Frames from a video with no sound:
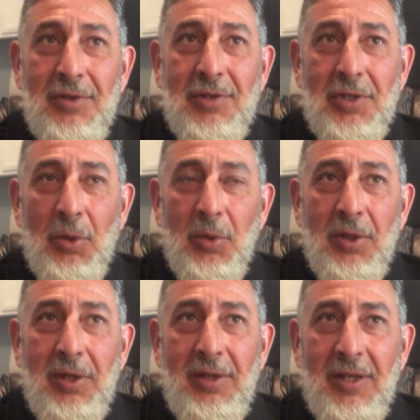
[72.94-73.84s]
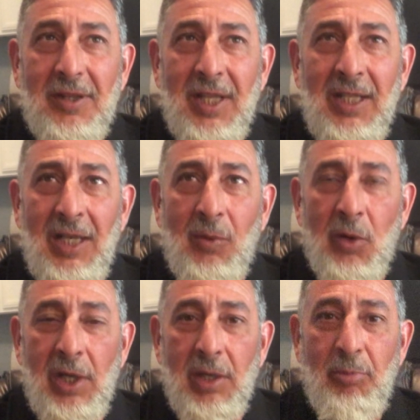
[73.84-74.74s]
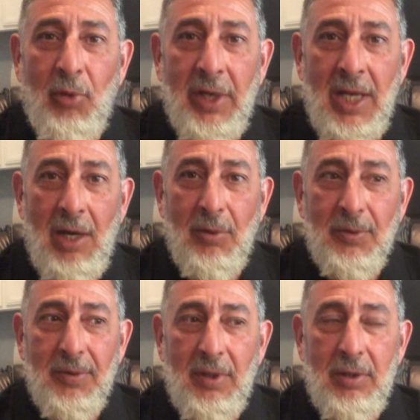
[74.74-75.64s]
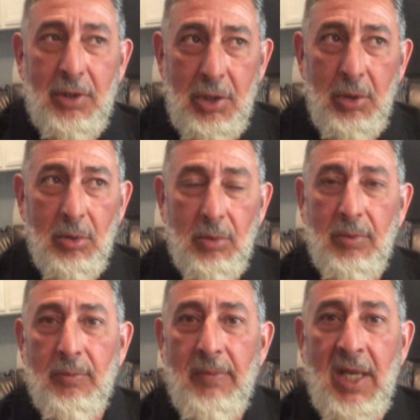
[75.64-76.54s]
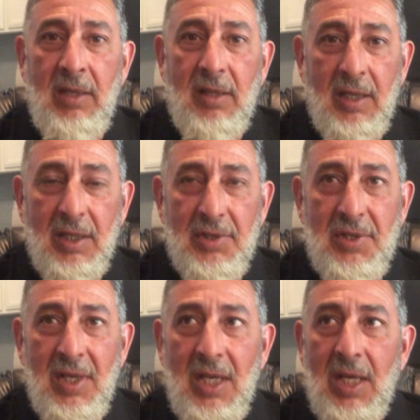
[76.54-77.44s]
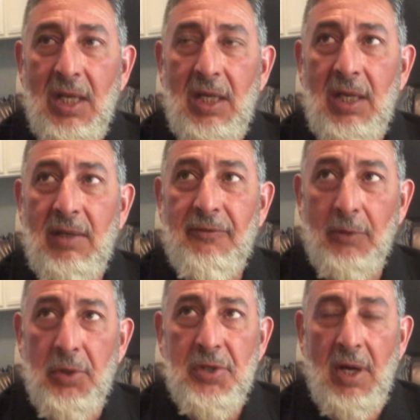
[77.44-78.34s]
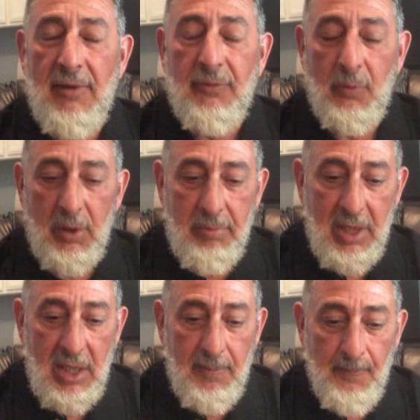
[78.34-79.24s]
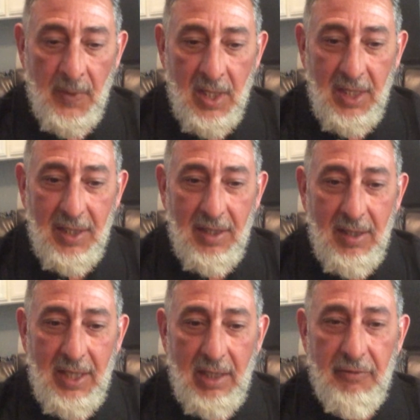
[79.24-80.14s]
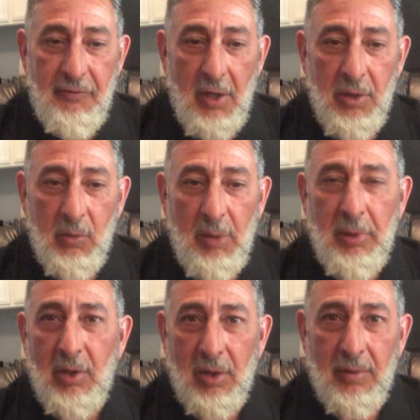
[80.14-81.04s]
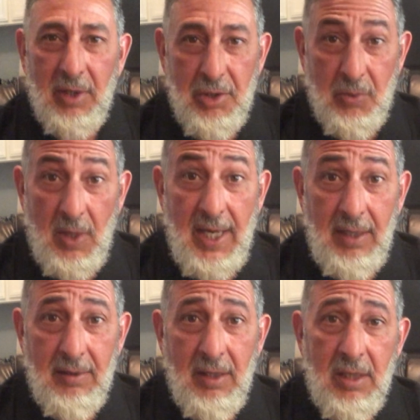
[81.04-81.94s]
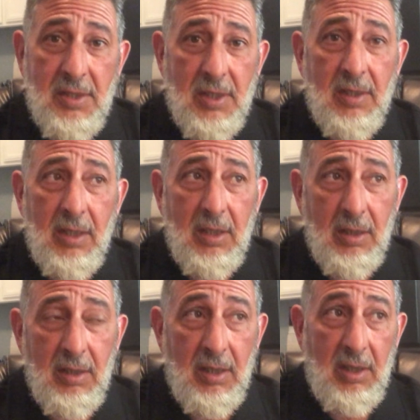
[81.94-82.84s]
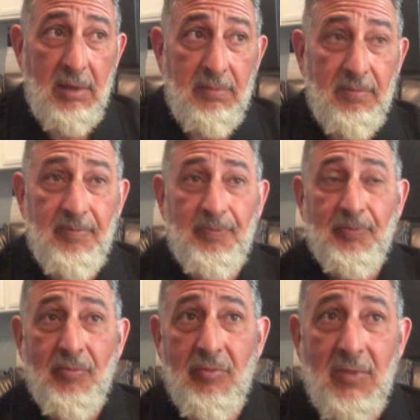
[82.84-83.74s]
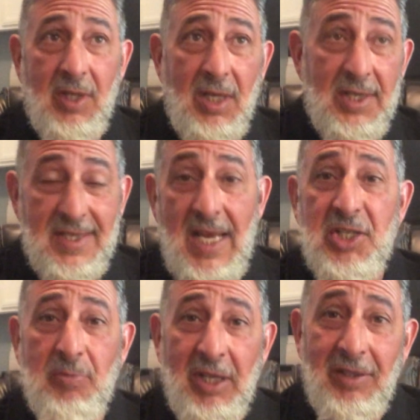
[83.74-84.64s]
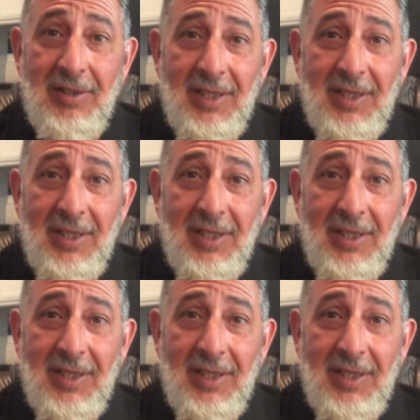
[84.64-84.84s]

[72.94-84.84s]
So the thing that I wanted to point out, two main things, uh, first off, would be that if Father Ripperger is right in his um, assessment